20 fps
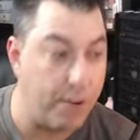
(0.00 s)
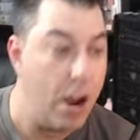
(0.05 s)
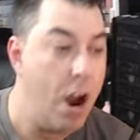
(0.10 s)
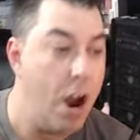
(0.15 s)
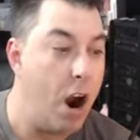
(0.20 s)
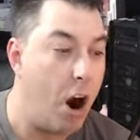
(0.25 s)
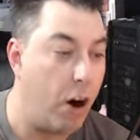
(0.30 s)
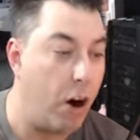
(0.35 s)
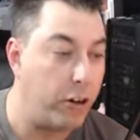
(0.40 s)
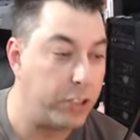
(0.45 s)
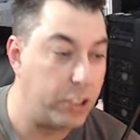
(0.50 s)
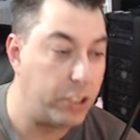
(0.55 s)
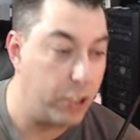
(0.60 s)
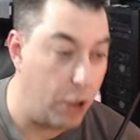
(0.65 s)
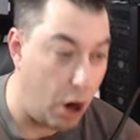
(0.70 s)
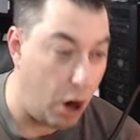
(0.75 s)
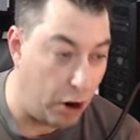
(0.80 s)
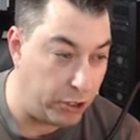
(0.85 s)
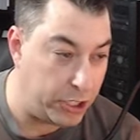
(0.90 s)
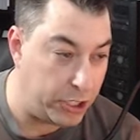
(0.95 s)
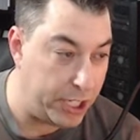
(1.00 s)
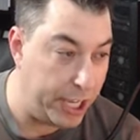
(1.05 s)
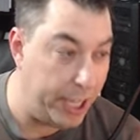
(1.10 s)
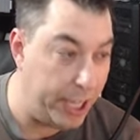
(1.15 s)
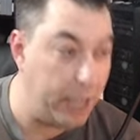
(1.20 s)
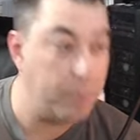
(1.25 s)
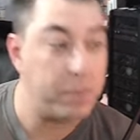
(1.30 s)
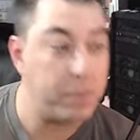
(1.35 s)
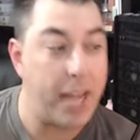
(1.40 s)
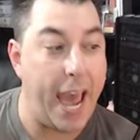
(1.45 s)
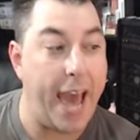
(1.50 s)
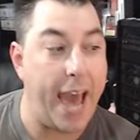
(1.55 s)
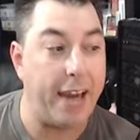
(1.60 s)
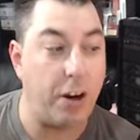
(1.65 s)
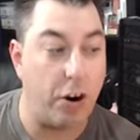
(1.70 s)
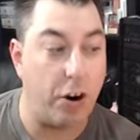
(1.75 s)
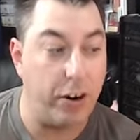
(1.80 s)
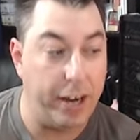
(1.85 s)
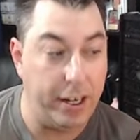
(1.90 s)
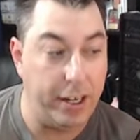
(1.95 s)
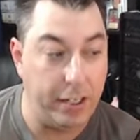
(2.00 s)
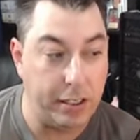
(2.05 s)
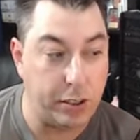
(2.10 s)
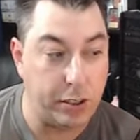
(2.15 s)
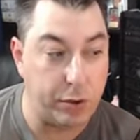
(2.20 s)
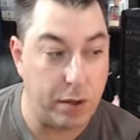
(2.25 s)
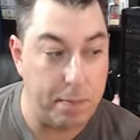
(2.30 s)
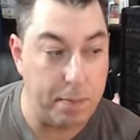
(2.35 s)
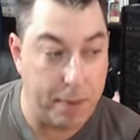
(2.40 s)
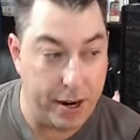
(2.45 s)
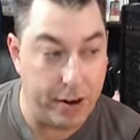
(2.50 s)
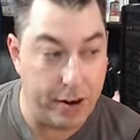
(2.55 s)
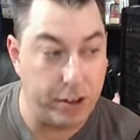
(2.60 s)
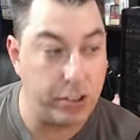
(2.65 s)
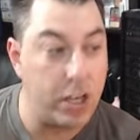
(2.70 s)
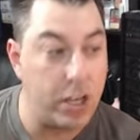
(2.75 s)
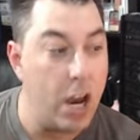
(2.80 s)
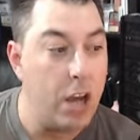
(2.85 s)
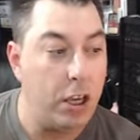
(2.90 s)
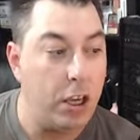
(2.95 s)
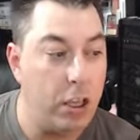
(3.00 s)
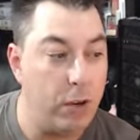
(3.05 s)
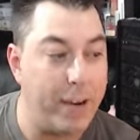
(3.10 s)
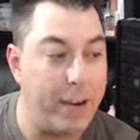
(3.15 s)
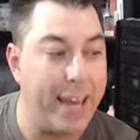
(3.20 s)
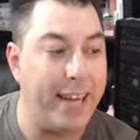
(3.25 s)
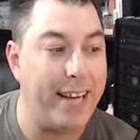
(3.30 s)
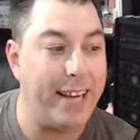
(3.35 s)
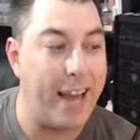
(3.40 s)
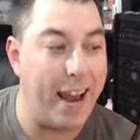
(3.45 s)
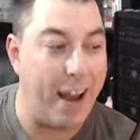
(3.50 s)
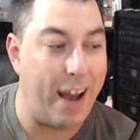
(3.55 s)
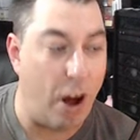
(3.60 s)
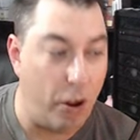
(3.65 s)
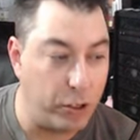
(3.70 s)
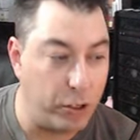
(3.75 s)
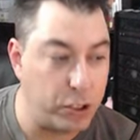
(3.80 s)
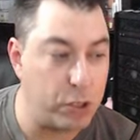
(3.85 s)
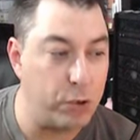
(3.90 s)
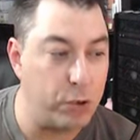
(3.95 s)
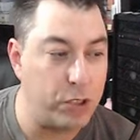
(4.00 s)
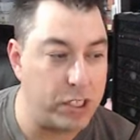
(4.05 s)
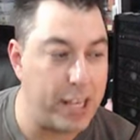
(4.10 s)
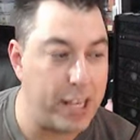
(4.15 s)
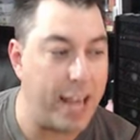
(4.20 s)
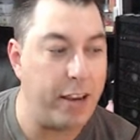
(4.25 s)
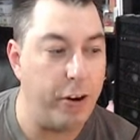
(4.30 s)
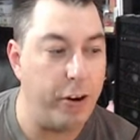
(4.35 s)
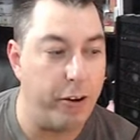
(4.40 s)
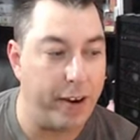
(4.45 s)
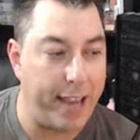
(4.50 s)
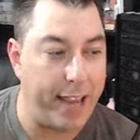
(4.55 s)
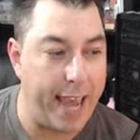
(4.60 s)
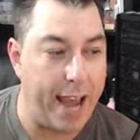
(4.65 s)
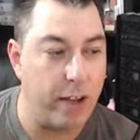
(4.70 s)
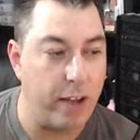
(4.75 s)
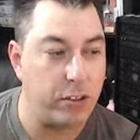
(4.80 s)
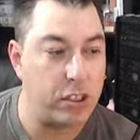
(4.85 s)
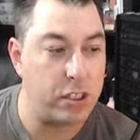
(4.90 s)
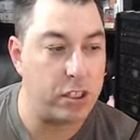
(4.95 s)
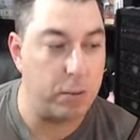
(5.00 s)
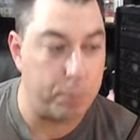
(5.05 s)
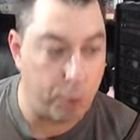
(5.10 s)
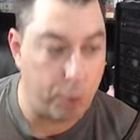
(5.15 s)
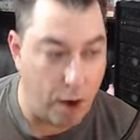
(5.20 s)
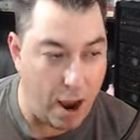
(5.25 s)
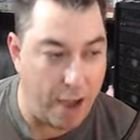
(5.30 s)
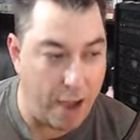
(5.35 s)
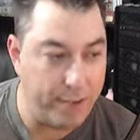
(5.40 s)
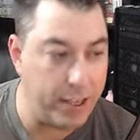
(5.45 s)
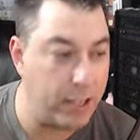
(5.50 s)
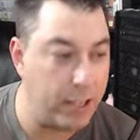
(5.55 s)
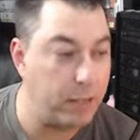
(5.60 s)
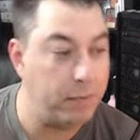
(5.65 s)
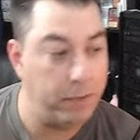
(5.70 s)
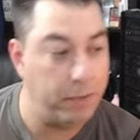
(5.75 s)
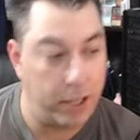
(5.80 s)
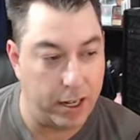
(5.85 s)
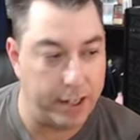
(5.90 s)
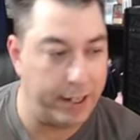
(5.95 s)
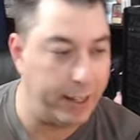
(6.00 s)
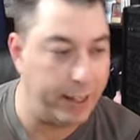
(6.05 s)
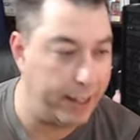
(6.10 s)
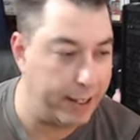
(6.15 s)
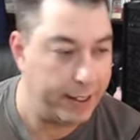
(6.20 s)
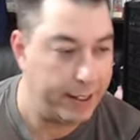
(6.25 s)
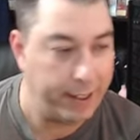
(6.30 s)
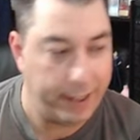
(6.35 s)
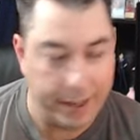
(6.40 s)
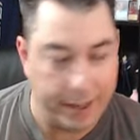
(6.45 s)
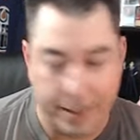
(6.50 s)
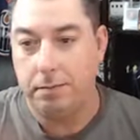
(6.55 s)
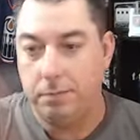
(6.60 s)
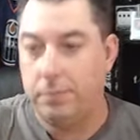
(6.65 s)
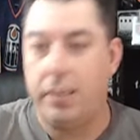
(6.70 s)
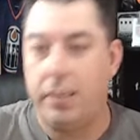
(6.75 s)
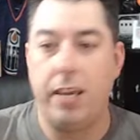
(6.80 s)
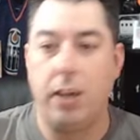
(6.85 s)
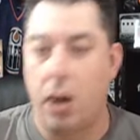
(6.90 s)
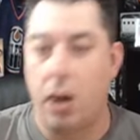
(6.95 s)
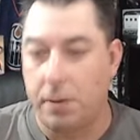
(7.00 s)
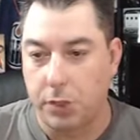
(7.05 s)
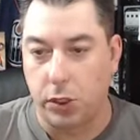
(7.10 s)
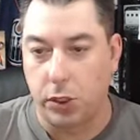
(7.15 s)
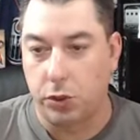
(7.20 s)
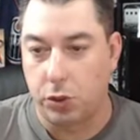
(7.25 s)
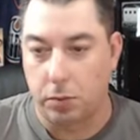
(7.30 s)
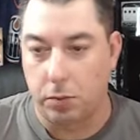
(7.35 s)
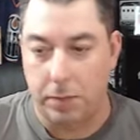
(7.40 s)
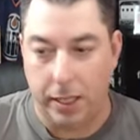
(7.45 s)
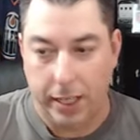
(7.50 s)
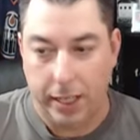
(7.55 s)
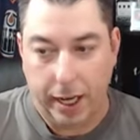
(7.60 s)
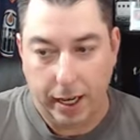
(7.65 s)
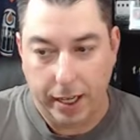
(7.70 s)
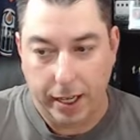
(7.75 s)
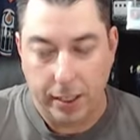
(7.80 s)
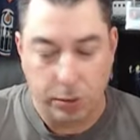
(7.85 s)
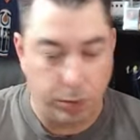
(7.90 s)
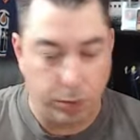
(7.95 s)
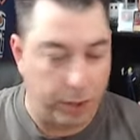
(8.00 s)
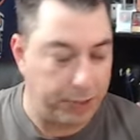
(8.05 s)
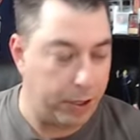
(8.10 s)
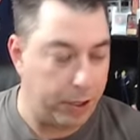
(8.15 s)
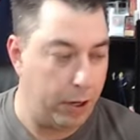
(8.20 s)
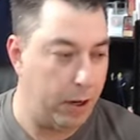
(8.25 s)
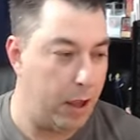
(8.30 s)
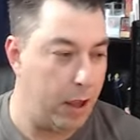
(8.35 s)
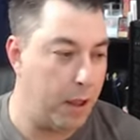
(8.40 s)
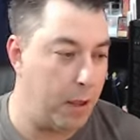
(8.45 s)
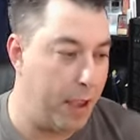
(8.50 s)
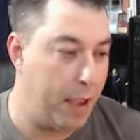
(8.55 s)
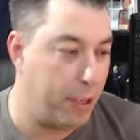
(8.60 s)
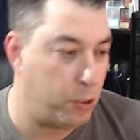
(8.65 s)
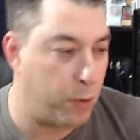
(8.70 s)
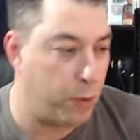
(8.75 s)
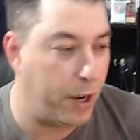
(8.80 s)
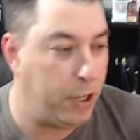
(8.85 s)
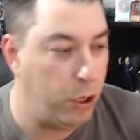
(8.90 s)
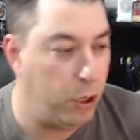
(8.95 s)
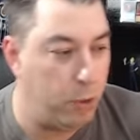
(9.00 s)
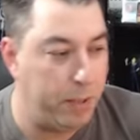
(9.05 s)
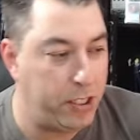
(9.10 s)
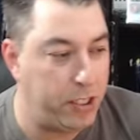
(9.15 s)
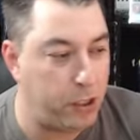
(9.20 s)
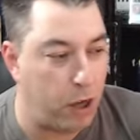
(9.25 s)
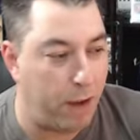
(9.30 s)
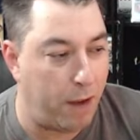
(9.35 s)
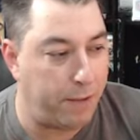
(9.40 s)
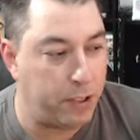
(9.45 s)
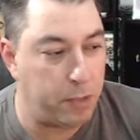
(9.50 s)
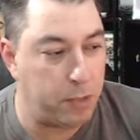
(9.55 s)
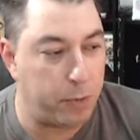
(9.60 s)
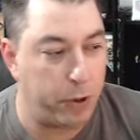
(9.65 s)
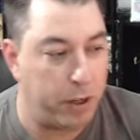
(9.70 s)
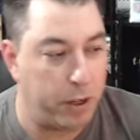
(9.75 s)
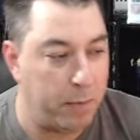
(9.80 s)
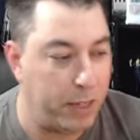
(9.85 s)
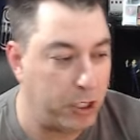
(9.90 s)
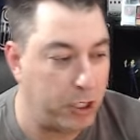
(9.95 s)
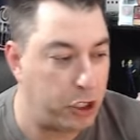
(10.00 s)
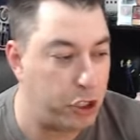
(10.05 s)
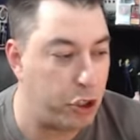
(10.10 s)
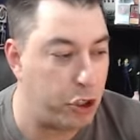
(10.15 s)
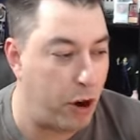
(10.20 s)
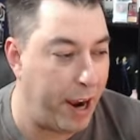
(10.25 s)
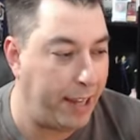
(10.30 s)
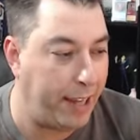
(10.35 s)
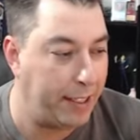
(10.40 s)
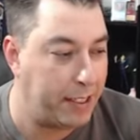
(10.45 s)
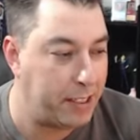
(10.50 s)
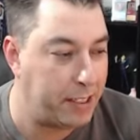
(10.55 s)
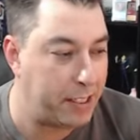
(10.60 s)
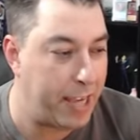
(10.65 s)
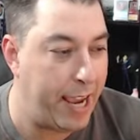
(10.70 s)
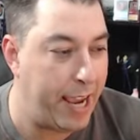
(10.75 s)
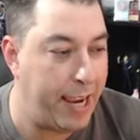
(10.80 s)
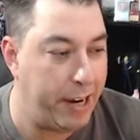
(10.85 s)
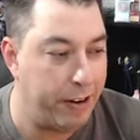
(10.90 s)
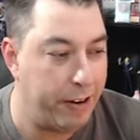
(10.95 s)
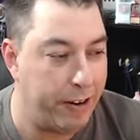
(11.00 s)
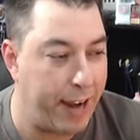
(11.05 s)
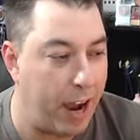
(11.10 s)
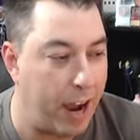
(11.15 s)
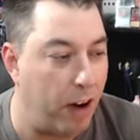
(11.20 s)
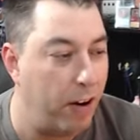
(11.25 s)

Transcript: Our, our teams and our industry peers, you can also set your accounts to private, yada, yada, yada. Get off social media is what the is what Ubisoft is pretty much trying to say here now.